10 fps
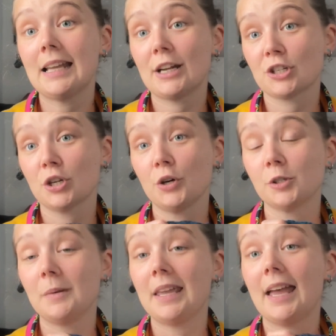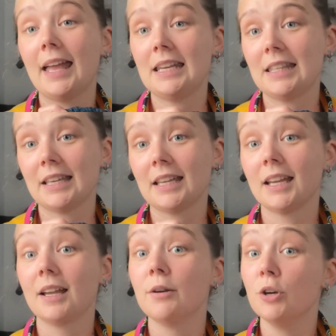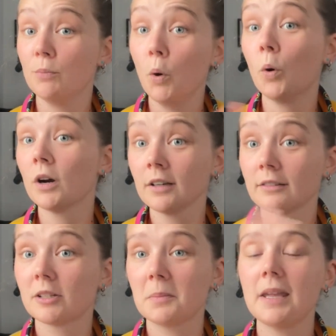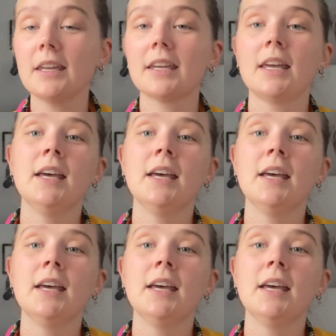actually cost me anything more to make